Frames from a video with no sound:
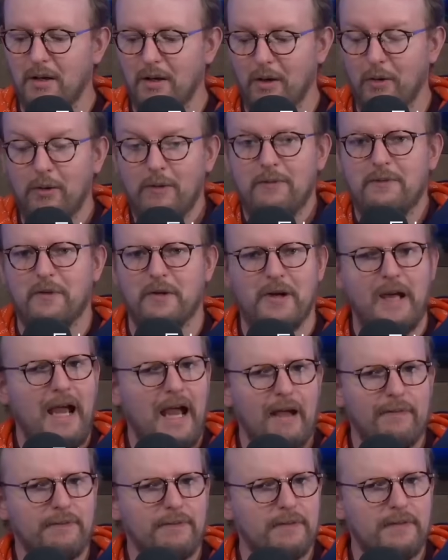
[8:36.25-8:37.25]
over
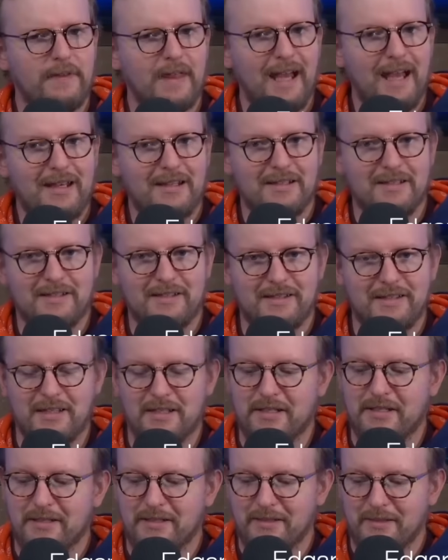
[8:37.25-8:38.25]
half of that is
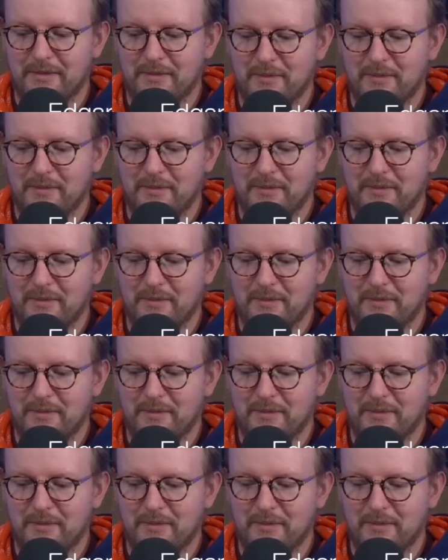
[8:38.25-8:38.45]
this